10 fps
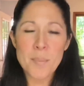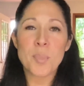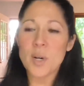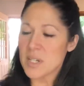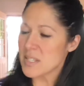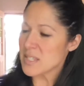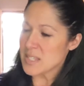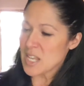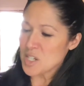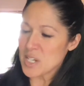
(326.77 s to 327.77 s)
books
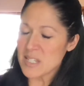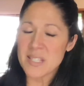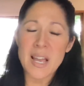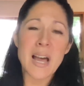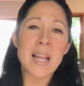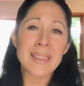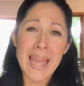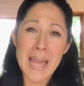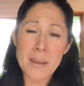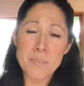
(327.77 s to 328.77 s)
such as
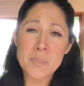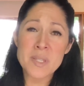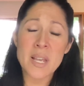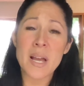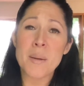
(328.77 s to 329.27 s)
Lamb's